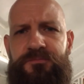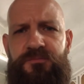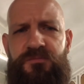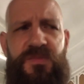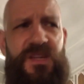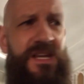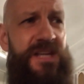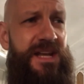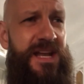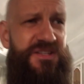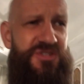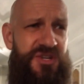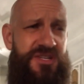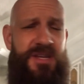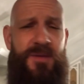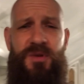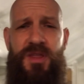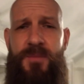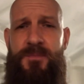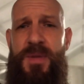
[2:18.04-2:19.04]
And actually some
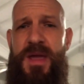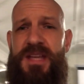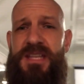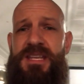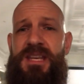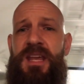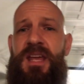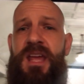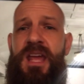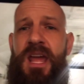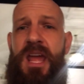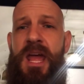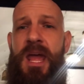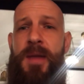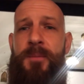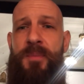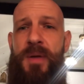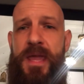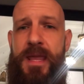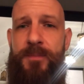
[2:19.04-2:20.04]
of the best
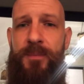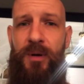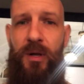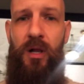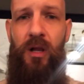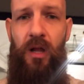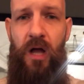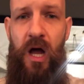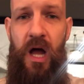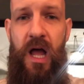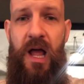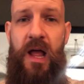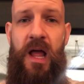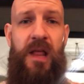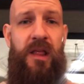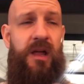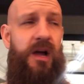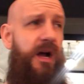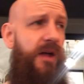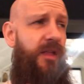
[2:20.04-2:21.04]
people
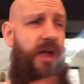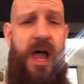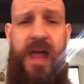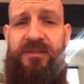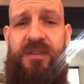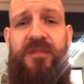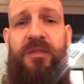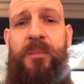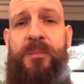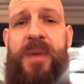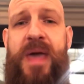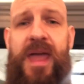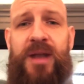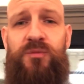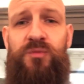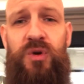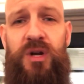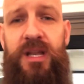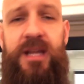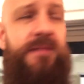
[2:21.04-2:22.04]
I've ever met
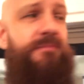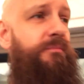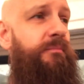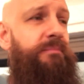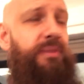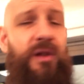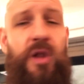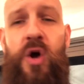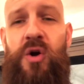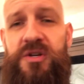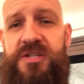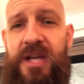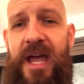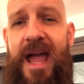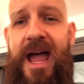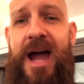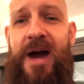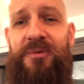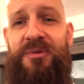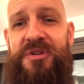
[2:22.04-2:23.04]
really belong to
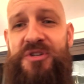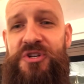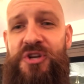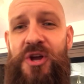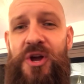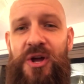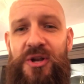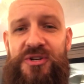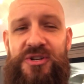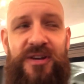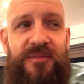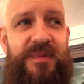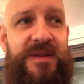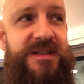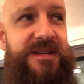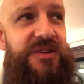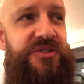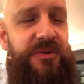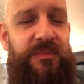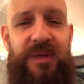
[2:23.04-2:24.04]
our church and have been
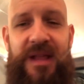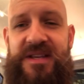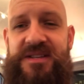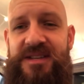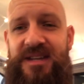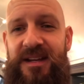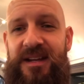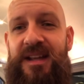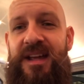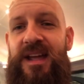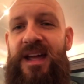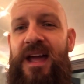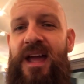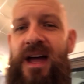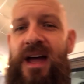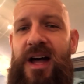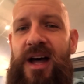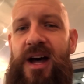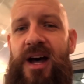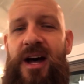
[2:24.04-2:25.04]
such a blessing
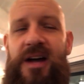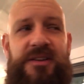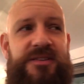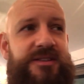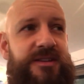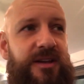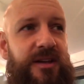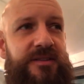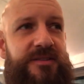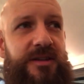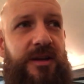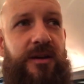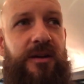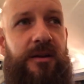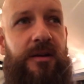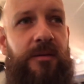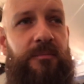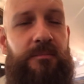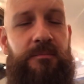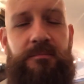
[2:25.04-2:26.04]
to
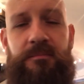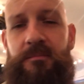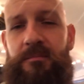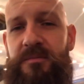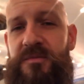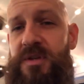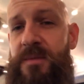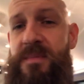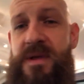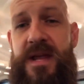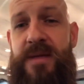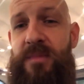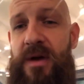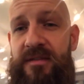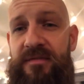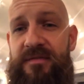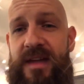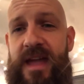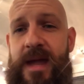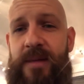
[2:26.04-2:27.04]
me and my
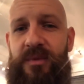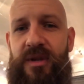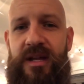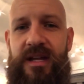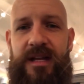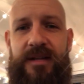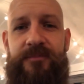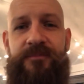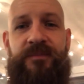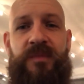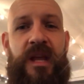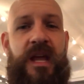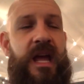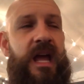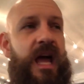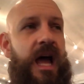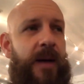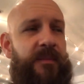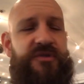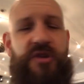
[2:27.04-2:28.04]
family. And
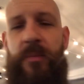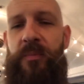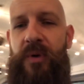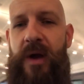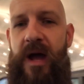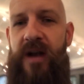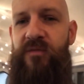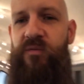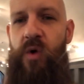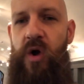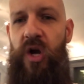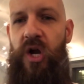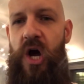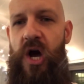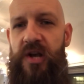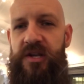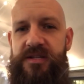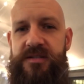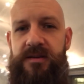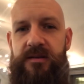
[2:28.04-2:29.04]
I'm so proud of what God has